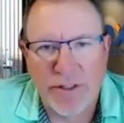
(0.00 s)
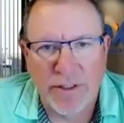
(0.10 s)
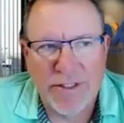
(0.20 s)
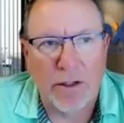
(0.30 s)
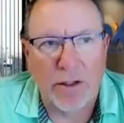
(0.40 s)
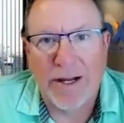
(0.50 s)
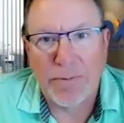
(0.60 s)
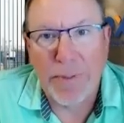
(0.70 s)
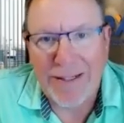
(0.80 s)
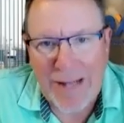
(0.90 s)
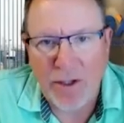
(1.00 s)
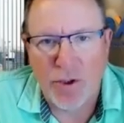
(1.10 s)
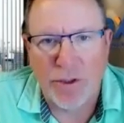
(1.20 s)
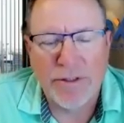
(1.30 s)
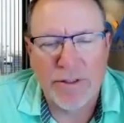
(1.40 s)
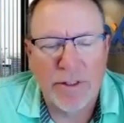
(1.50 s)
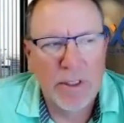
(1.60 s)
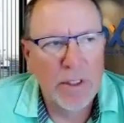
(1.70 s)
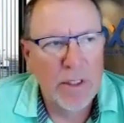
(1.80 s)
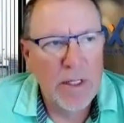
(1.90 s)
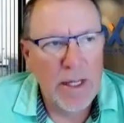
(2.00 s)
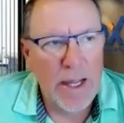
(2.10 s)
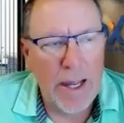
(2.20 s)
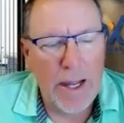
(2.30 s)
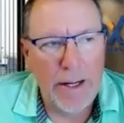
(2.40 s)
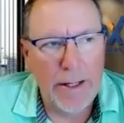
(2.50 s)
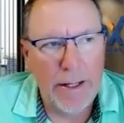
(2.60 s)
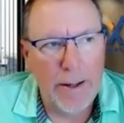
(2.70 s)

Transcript: and seller expectations. And,